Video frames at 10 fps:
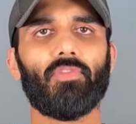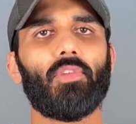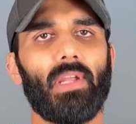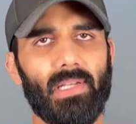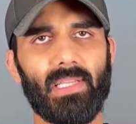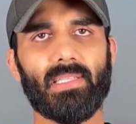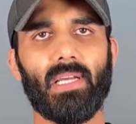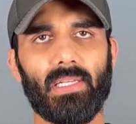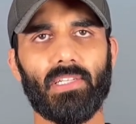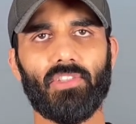or at least
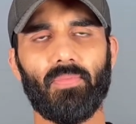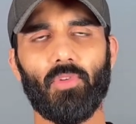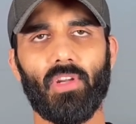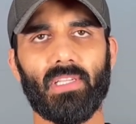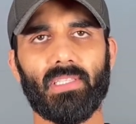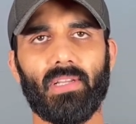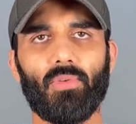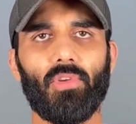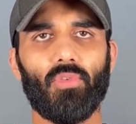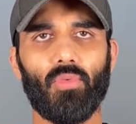hundreds of products that
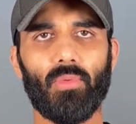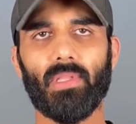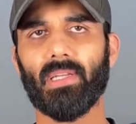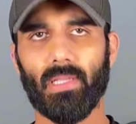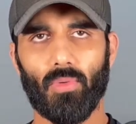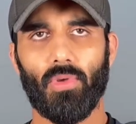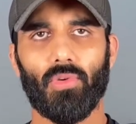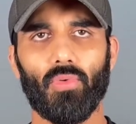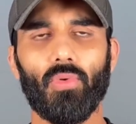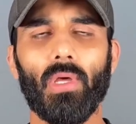are going
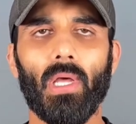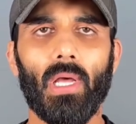to